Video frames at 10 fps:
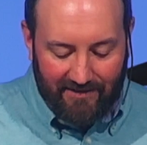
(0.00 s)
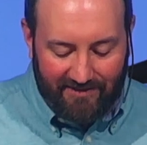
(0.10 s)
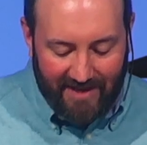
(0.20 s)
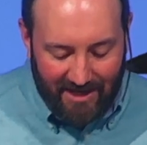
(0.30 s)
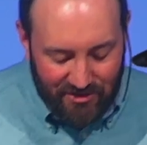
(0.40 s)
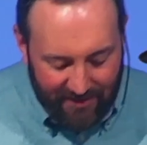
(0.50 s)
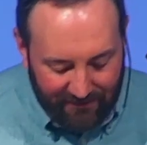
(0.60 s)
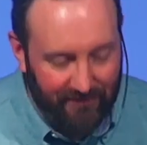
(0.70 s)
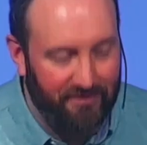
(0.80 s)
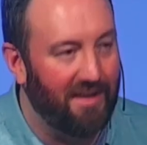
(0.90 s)
Instead,
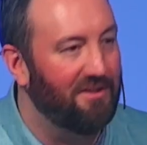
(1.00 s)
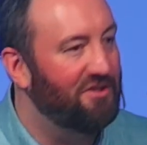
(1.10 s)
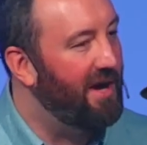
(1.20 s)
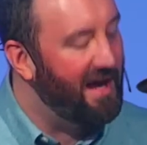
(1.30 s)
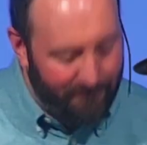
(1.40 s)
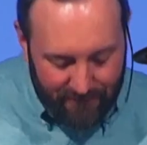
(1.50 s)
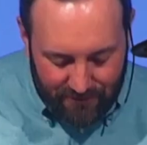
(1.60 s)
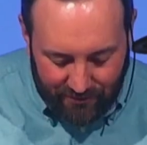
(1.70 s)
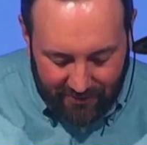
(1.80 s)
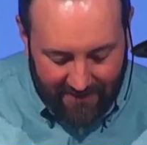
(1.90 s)
Jesus says, and try to
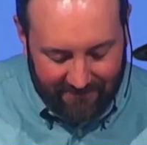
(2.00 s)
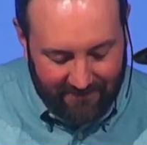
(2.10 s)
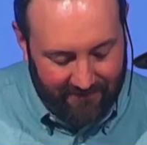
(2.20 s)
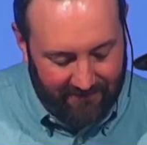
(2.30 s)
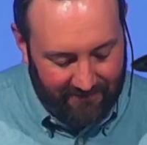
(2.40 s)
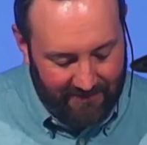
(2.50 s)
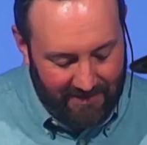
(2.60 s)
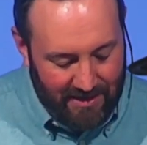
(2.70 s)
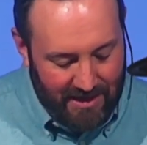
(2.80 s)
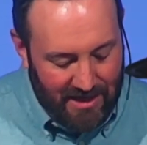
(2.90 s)
visualize this,
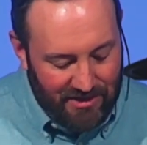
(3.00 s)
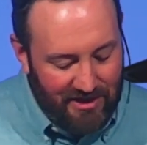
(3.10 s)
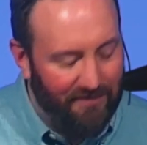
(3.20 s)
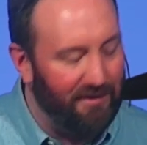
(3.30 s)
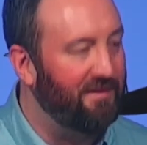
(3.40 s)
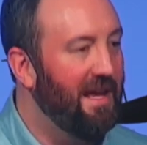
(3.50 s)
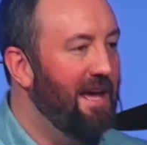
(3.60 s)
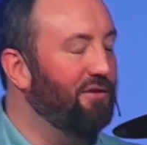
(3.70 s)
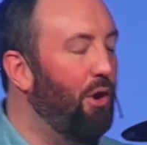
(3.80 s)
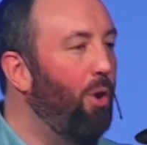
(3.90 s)
Jesus
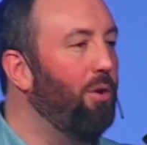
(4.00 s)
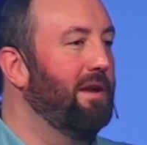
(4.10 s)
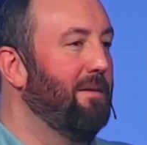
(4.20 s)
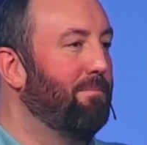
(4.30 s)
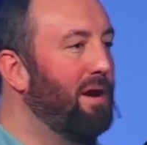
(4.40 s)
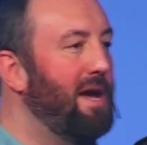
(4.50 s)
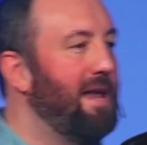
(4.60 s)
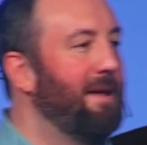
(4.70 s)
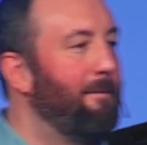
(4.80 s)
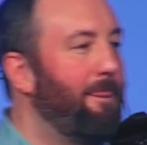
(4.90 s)
is holding the
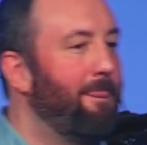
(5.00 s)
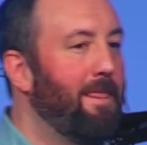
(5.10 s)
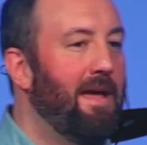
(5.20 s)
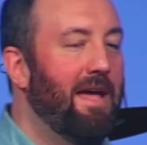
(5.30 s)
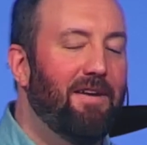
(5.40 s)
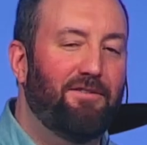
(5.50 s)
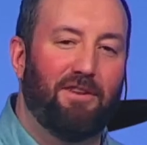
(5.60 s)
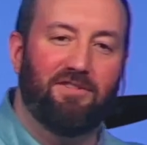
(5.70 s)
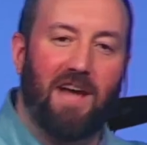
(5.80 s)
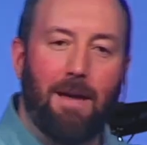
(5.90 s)
bread. His
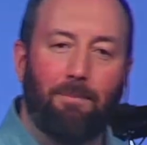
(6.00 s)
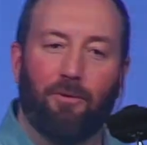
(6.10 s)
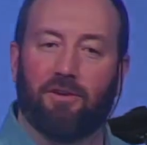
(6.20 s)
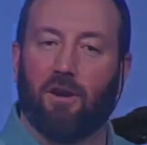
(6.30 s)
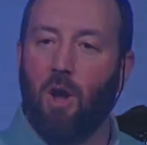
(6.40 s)
disciples